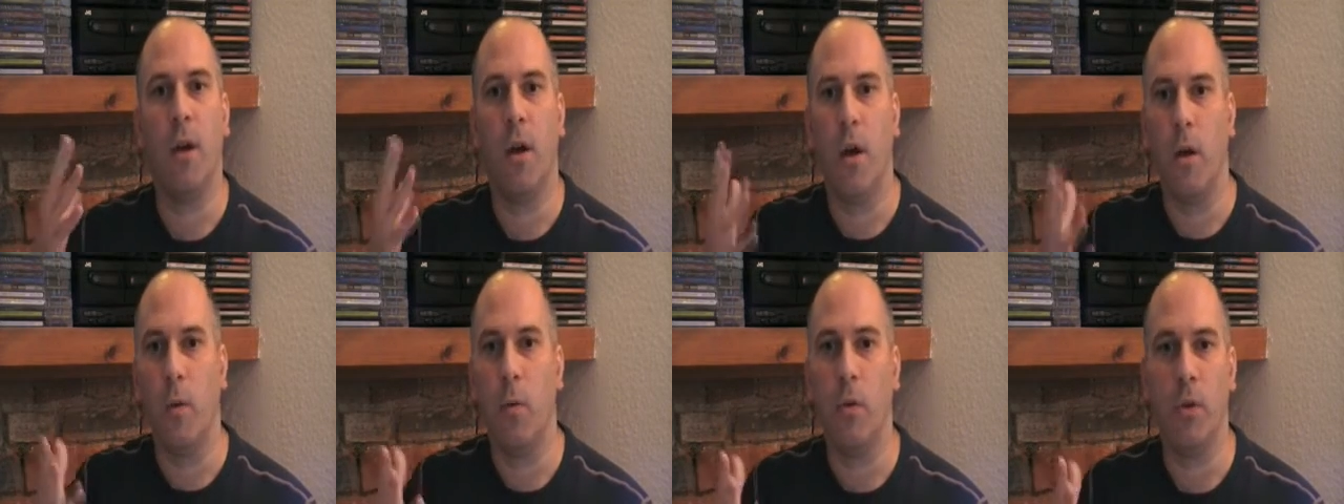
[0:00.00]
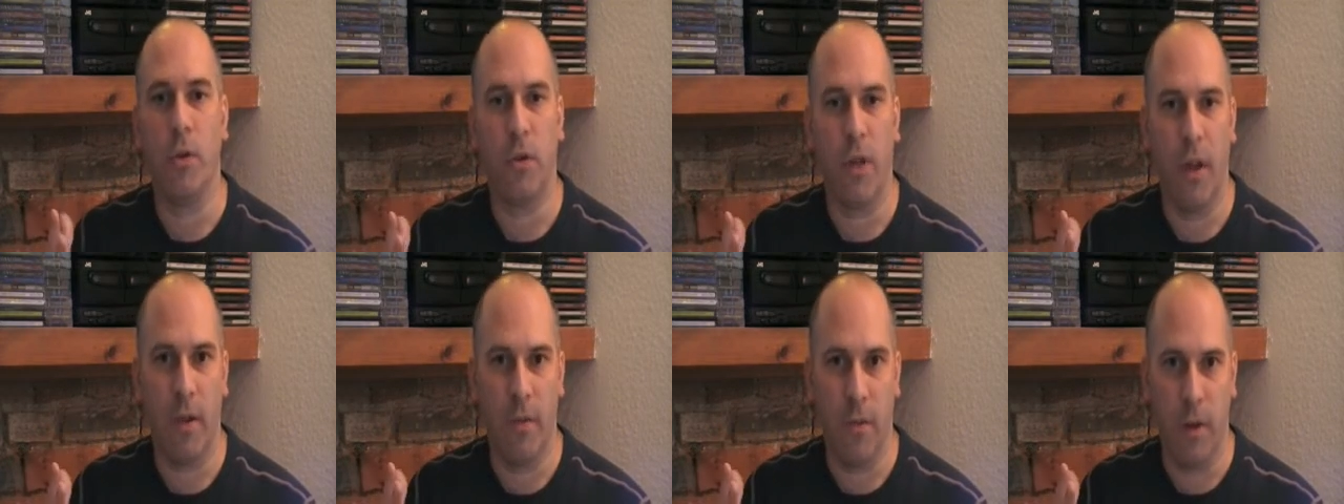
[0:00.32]
I
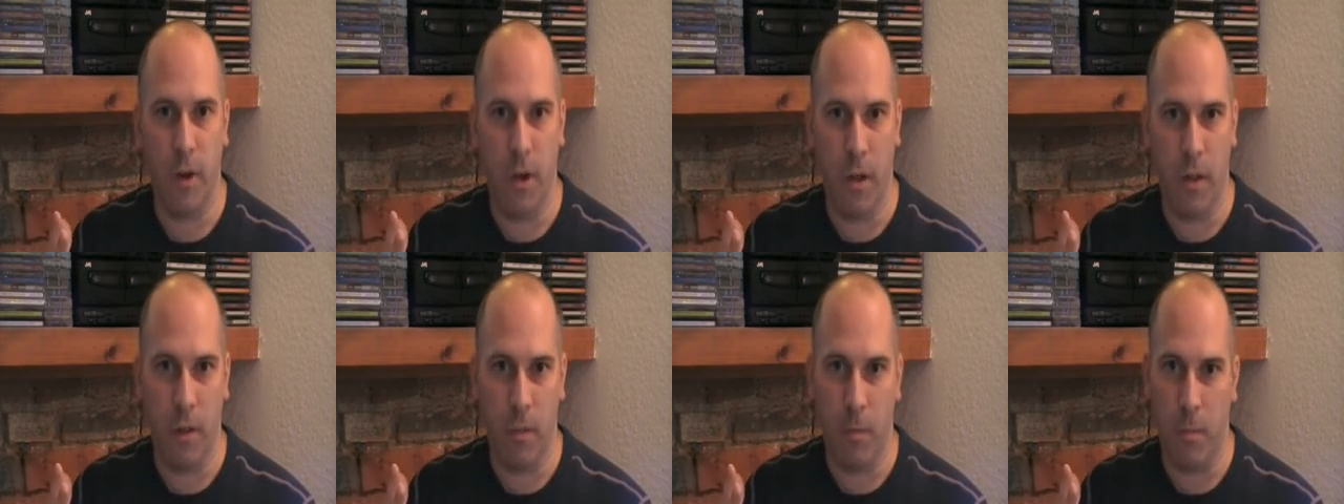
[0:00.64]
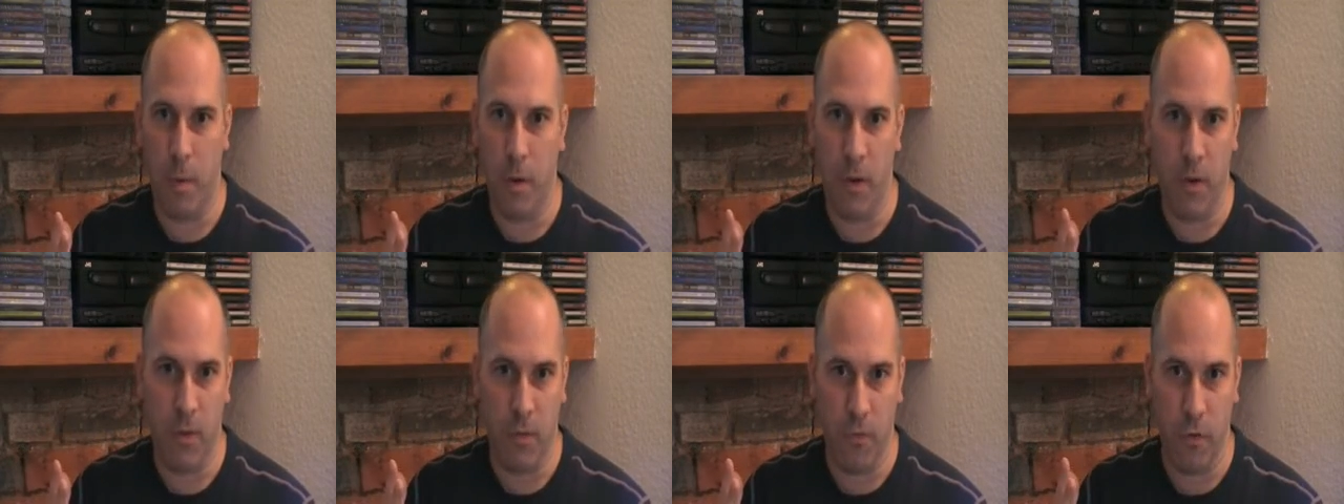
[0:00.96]
want to have another
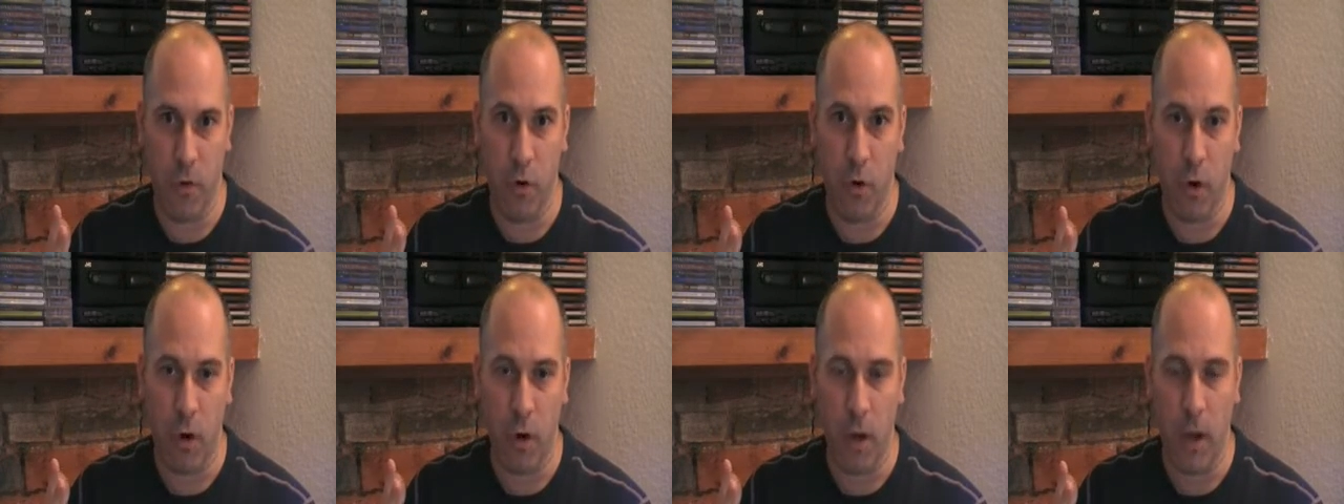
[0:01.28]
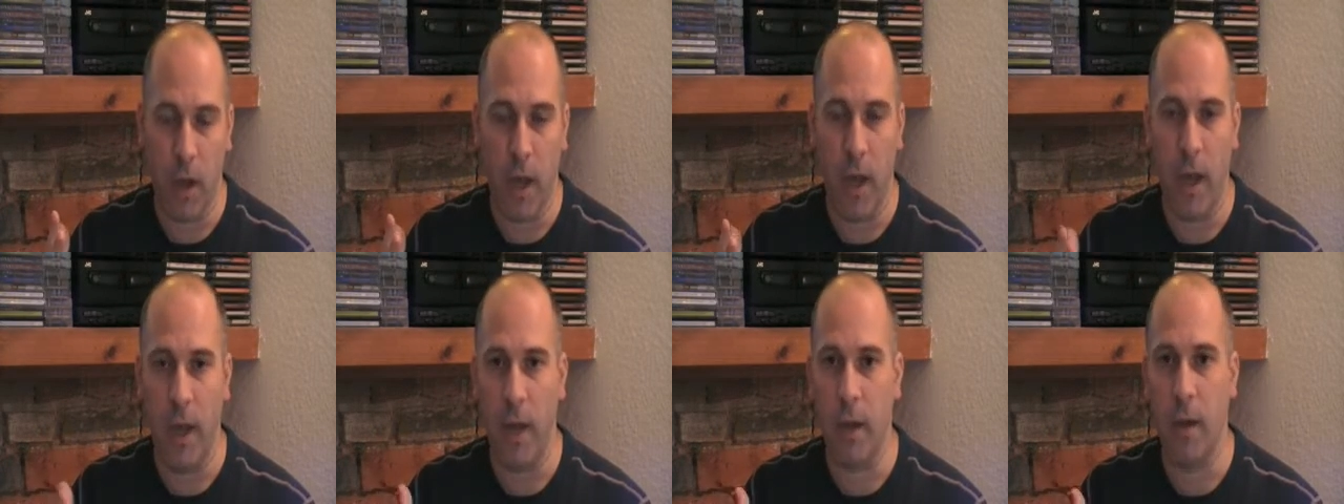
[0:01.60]
piece of
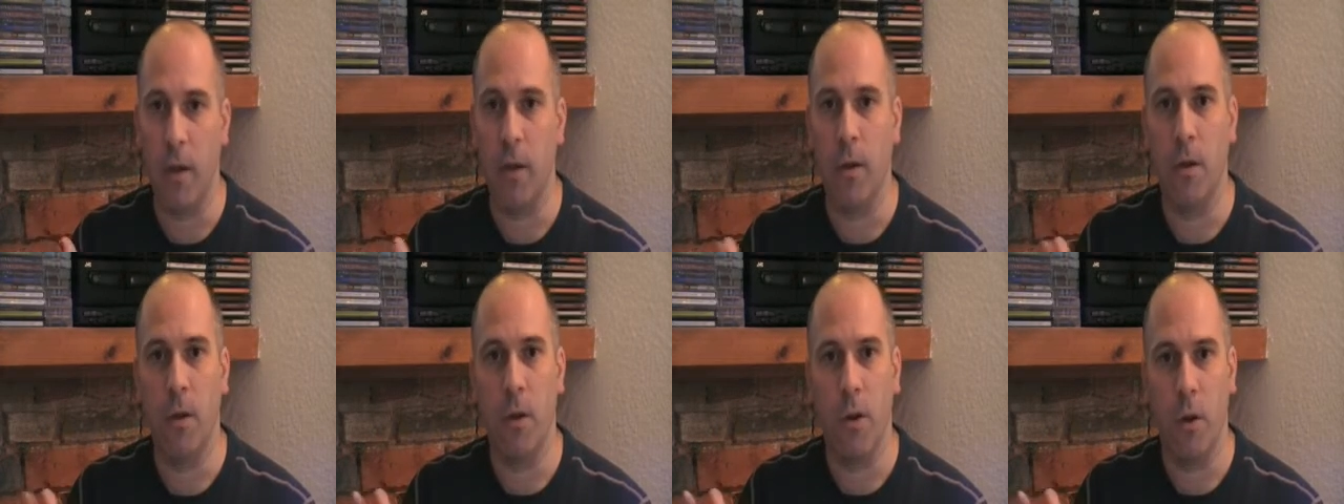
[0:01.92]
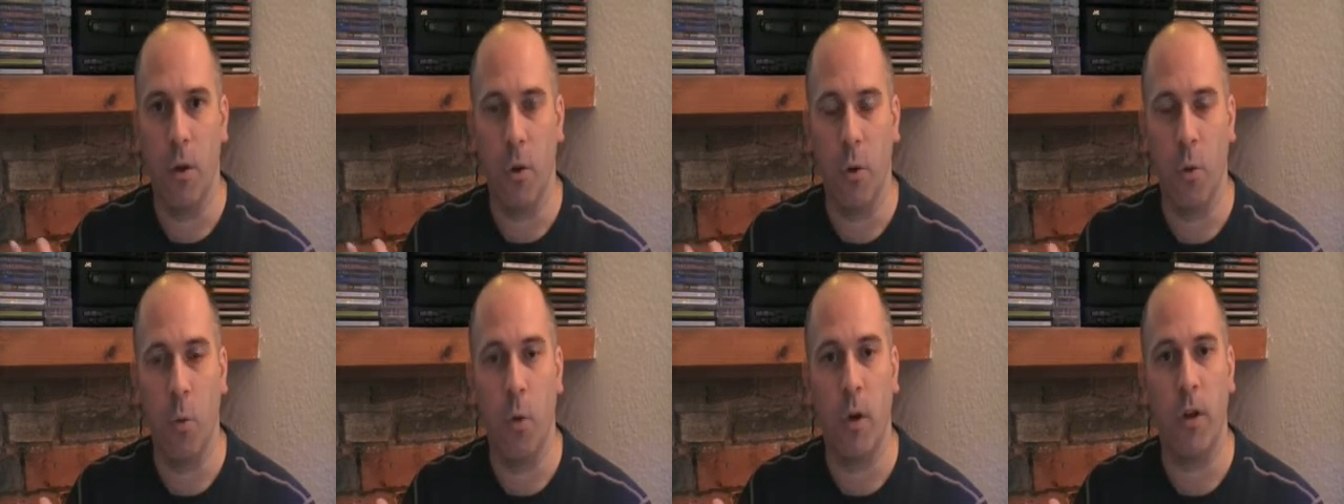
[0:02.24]
chocolate cake,
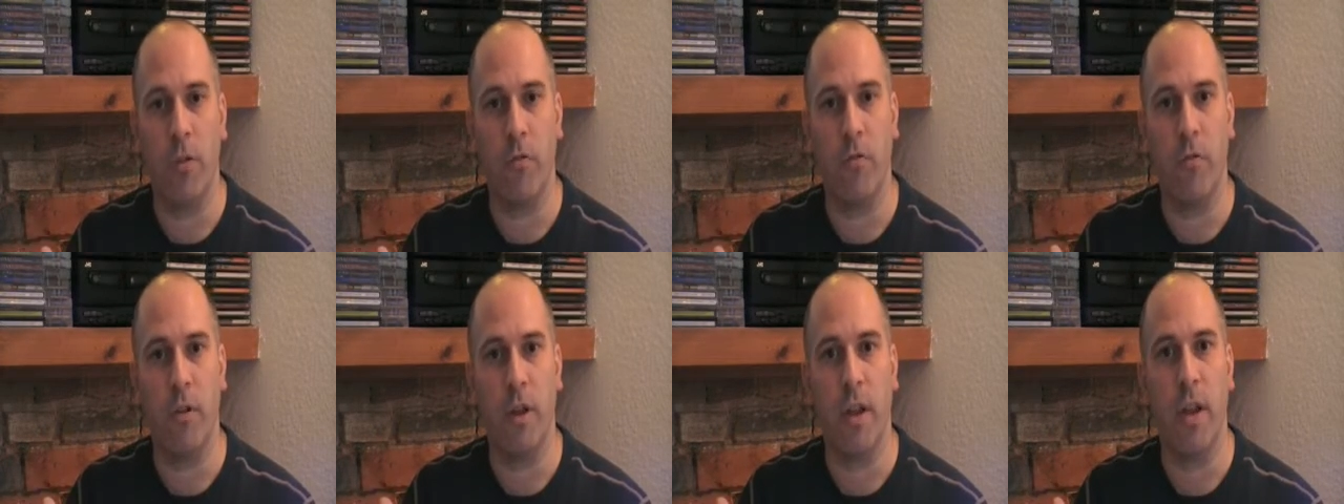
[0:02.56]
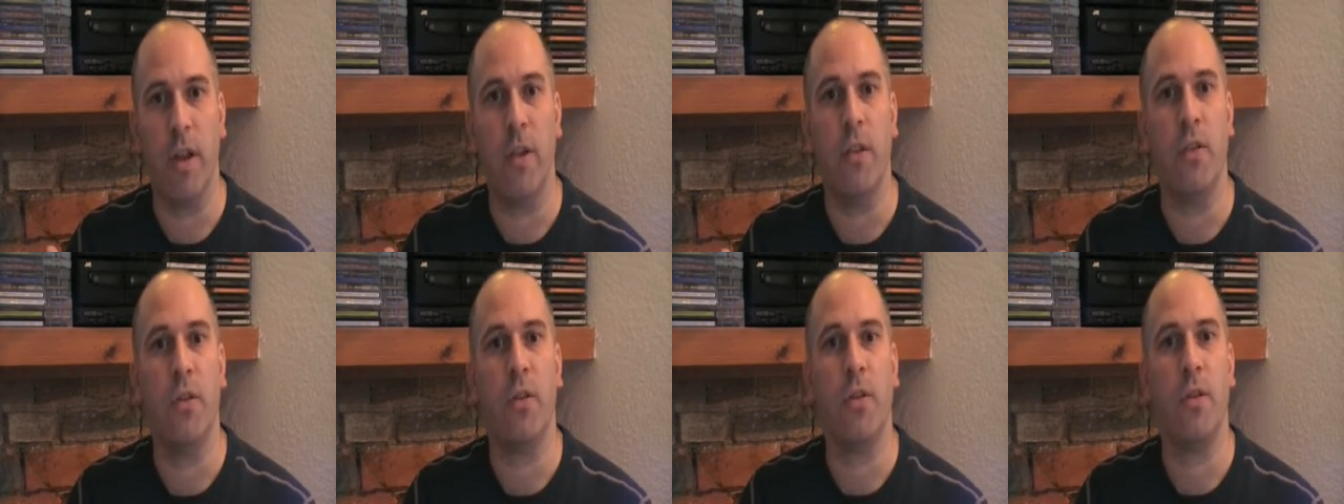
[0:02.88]
or whatever it
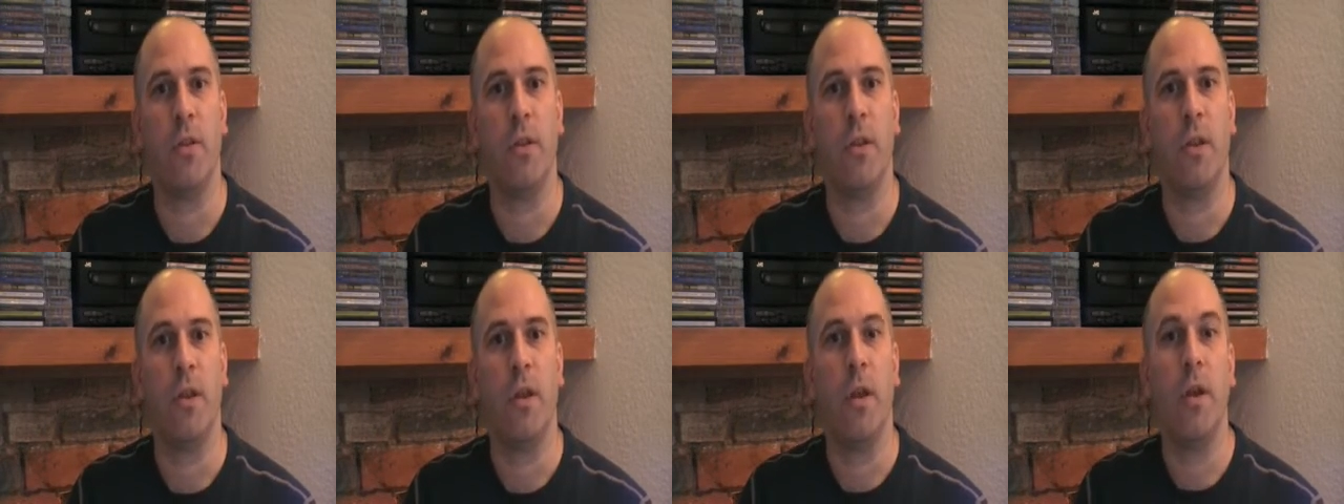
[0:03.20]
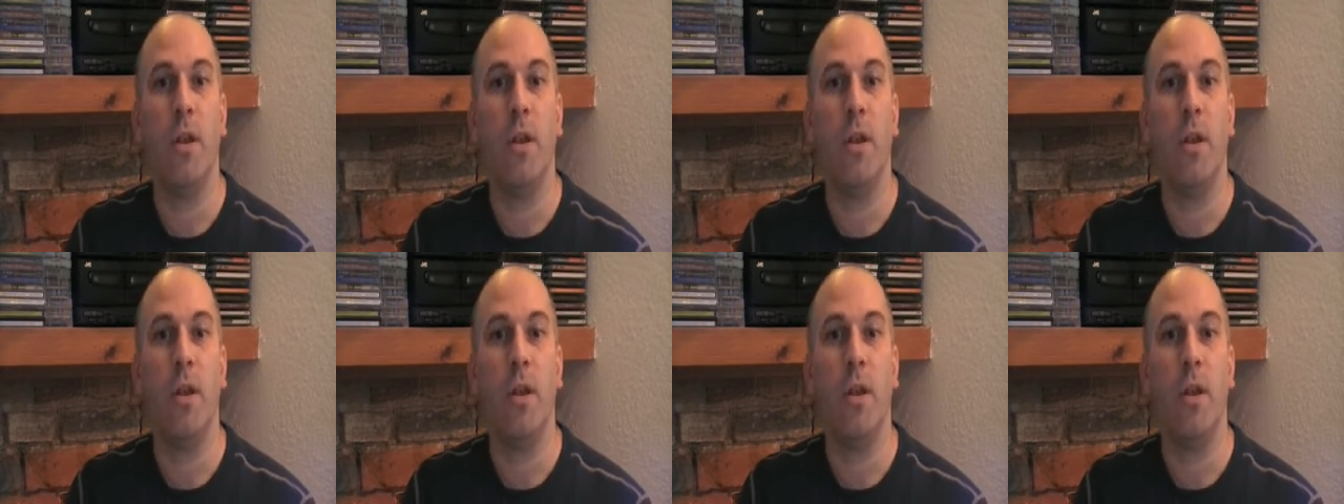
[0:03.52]
is.